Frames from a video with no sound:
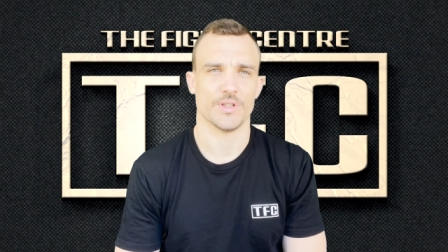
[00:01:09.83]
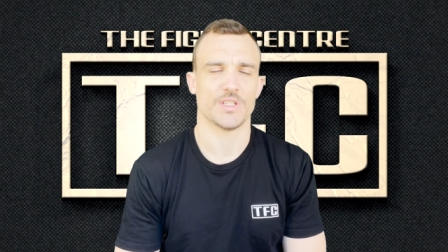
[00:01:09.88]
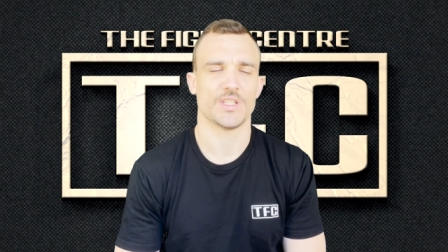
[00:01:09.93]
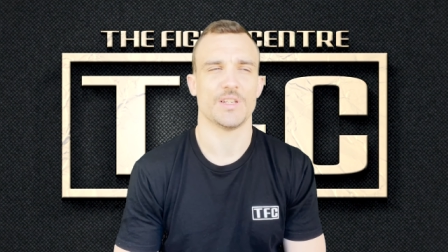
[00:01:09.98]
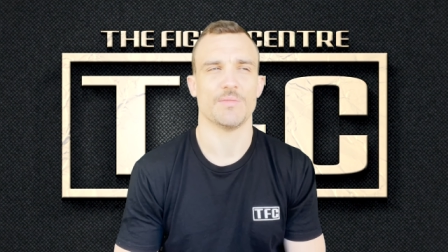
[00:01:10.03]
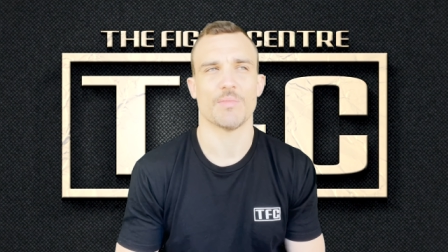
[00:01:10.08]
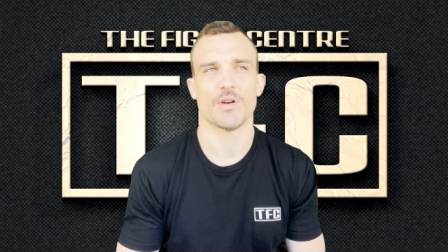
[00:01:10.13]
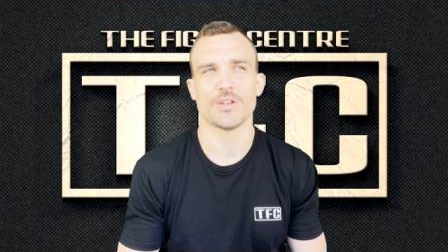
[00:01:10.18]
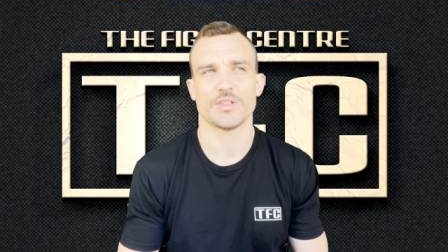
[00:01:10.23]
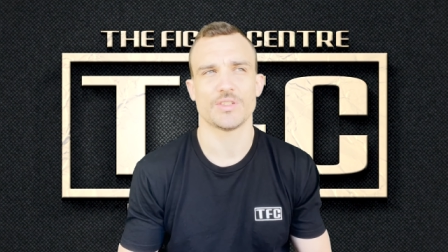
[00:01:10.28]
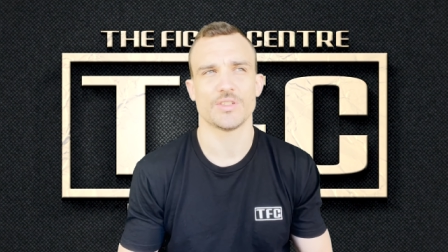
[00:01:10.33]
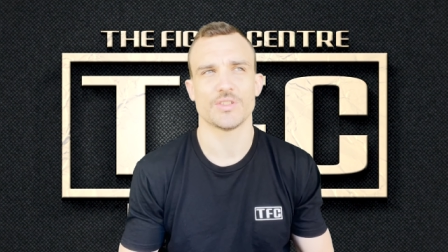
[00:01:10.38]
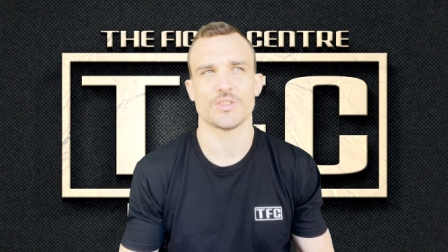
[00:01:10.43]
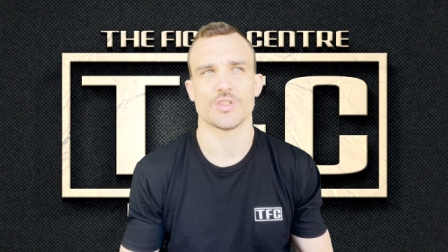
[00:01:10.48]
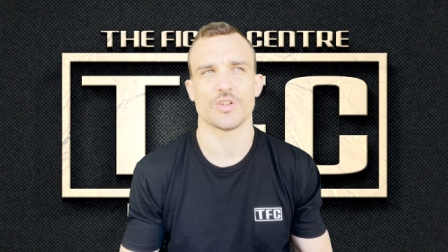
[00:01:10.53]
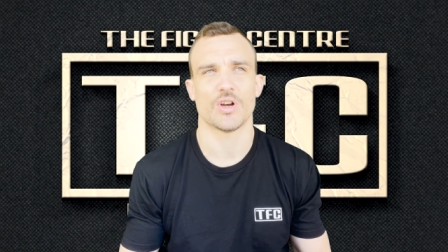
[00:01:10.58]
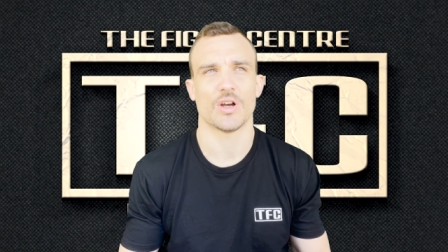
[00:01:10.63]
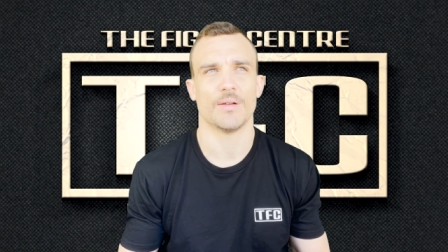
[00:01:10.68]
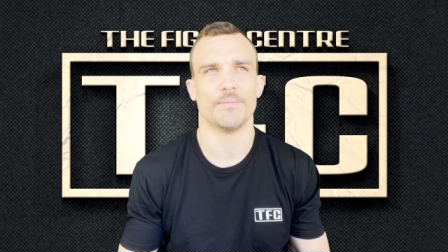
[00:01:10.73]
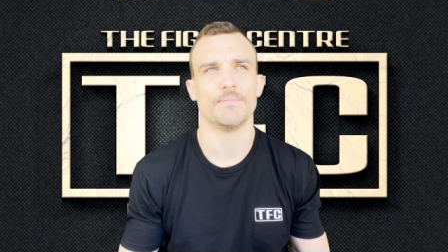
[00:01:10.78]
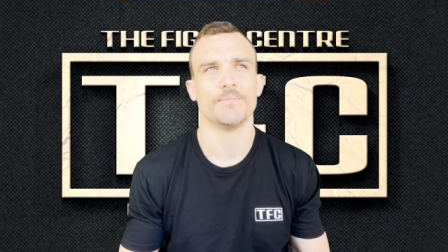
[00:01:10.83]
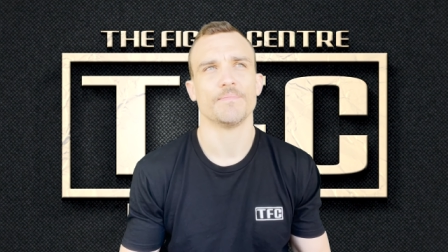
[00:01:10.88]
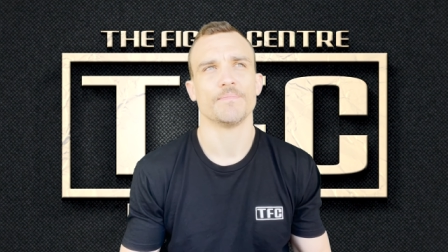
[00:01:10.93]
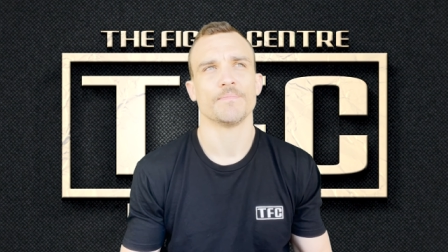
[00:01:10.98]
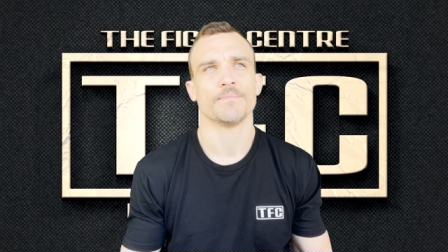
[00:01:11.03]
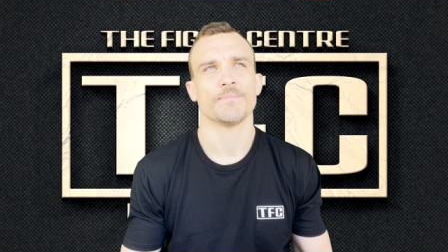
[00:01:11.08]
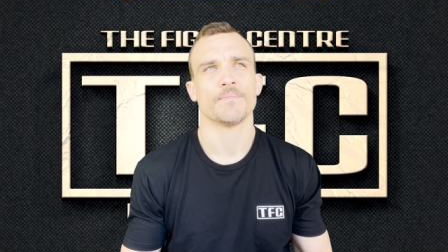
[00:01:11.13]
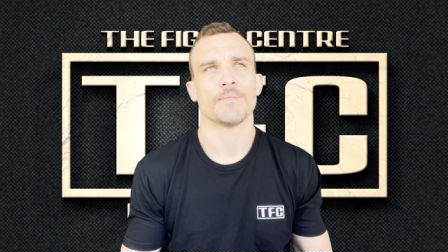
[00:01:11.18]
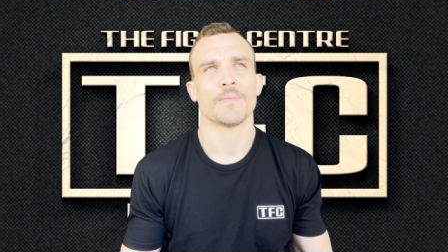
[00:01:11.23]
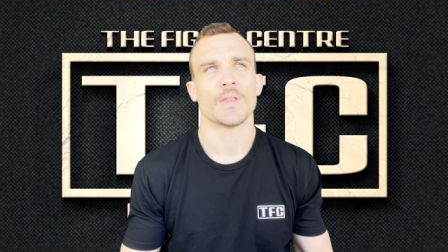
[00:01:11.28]
See, most of the time,
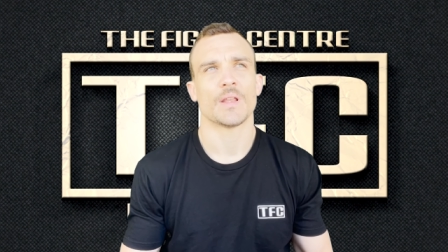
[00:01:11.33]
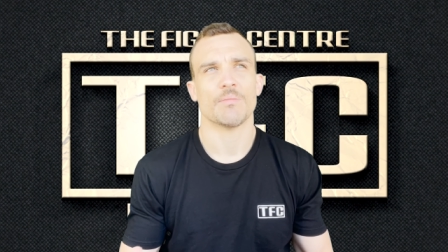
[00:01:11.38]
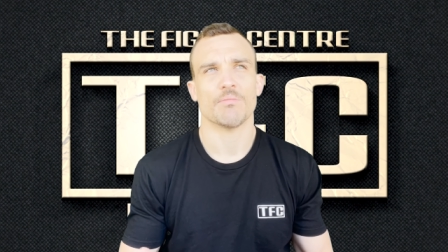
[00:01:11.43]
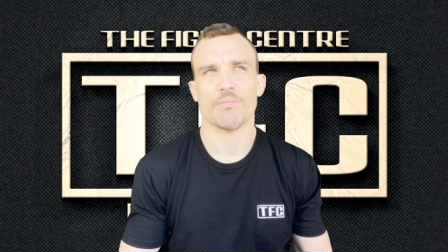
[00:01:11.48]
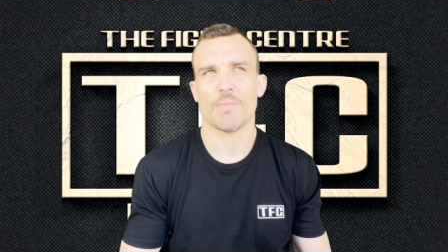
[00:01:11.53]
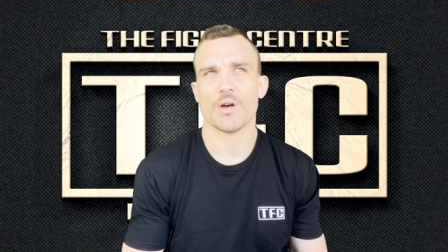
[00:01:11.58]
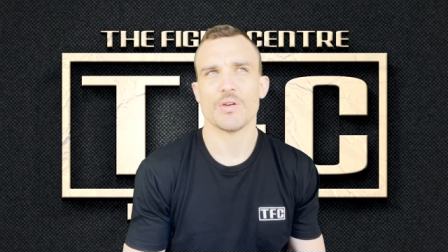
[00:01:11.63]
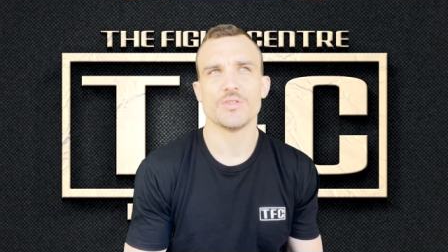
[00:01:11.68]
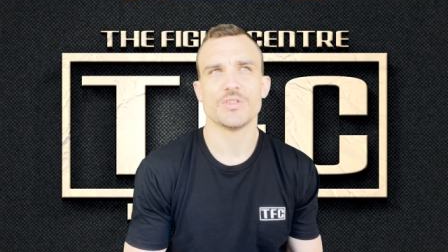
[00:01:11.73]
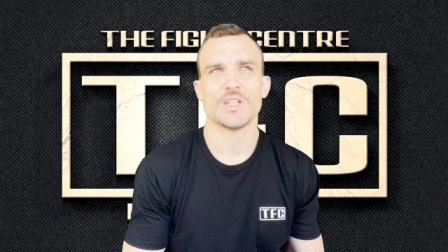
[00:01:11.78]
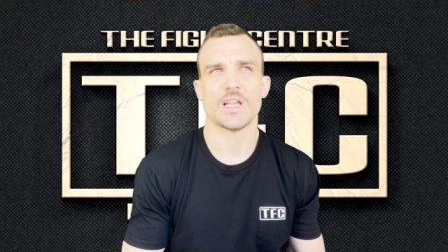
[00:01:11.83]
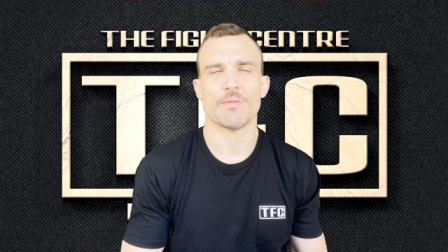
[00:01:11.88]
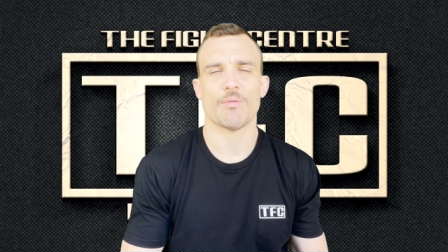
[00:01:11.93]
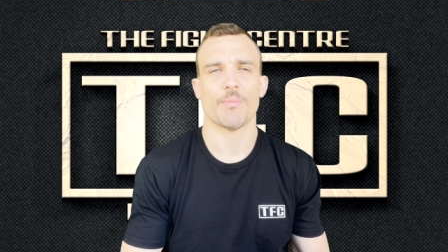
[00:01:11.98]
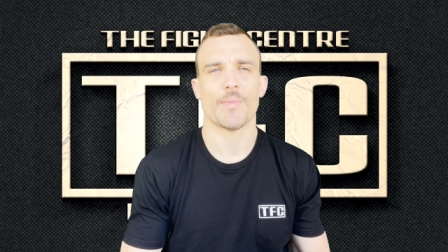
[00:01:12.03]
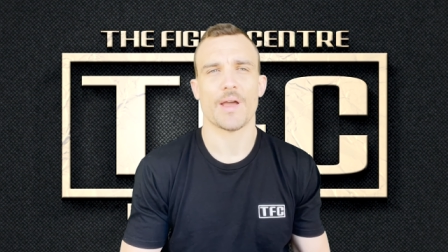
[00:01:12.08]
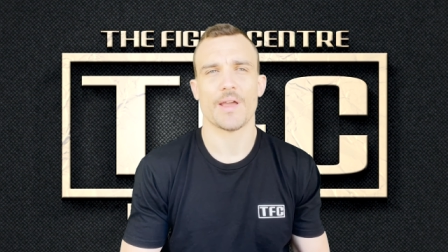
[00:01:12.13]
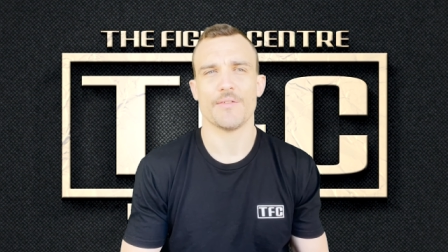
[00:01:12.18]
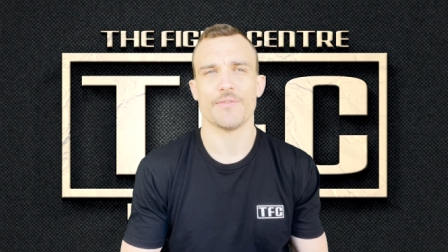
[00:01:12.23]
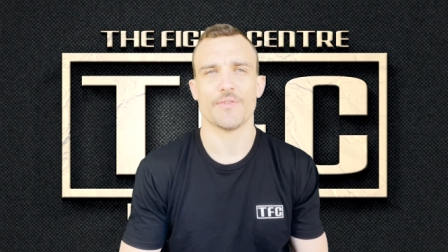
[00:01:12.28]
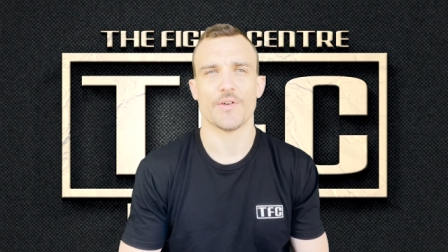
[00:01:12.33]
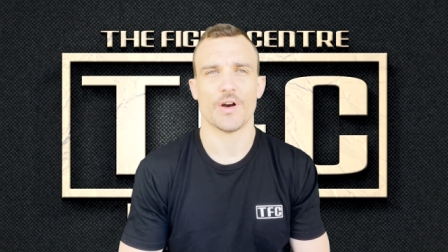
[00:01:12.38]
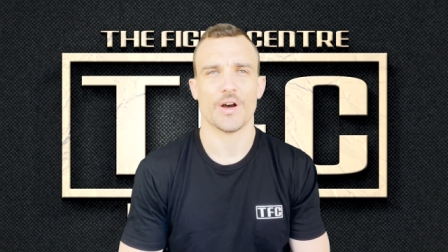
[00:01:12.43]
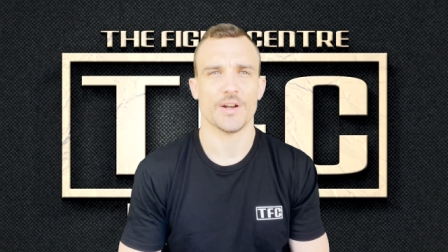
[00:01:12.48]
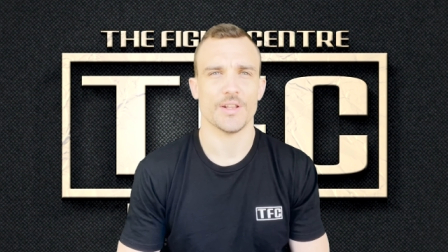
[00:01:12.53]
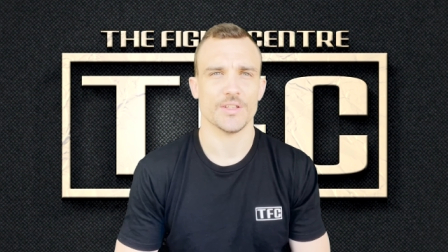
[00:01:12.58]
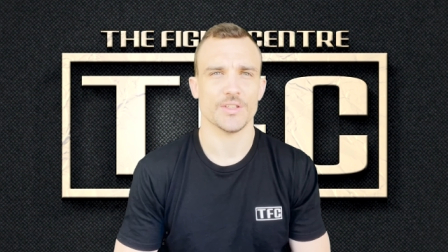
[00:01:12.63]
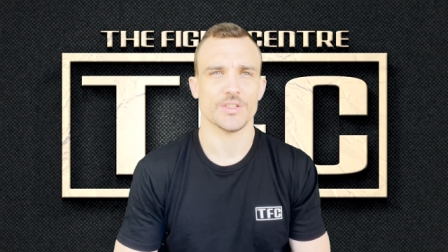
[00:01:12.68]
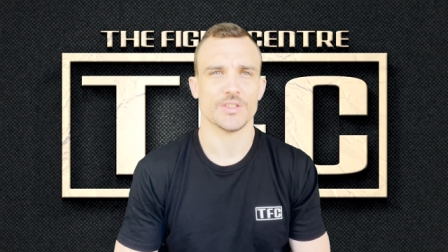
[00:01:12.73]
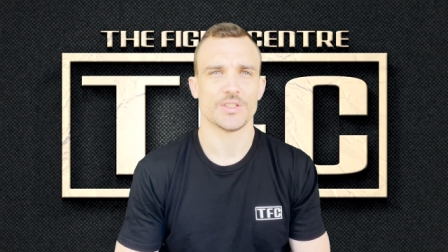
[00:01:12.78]
most MMA
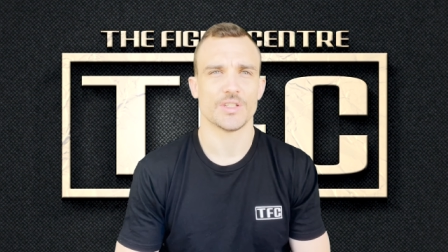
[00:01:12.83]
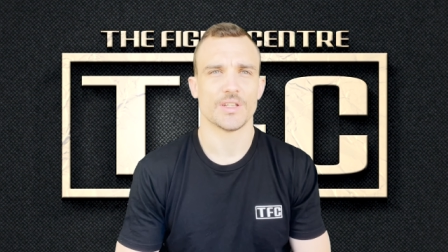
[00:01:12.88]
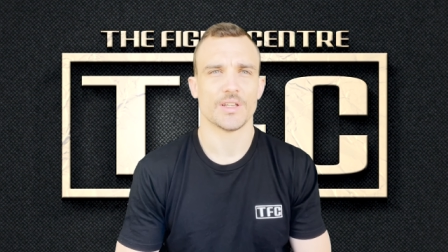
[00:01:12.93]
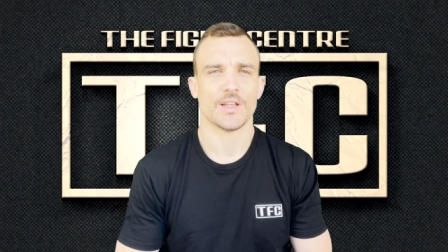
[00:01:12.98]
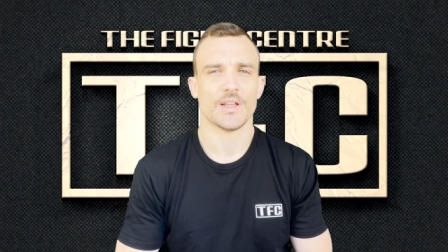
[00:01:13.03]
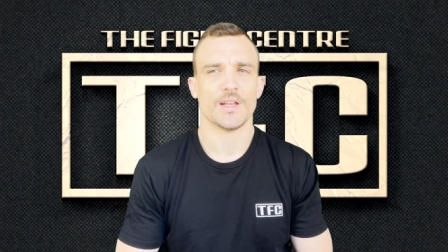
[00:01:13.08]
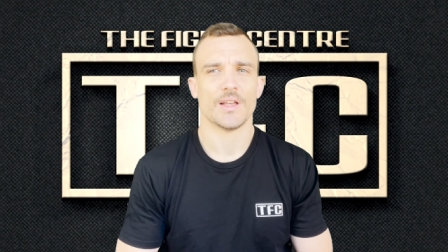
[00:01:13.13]
fighters,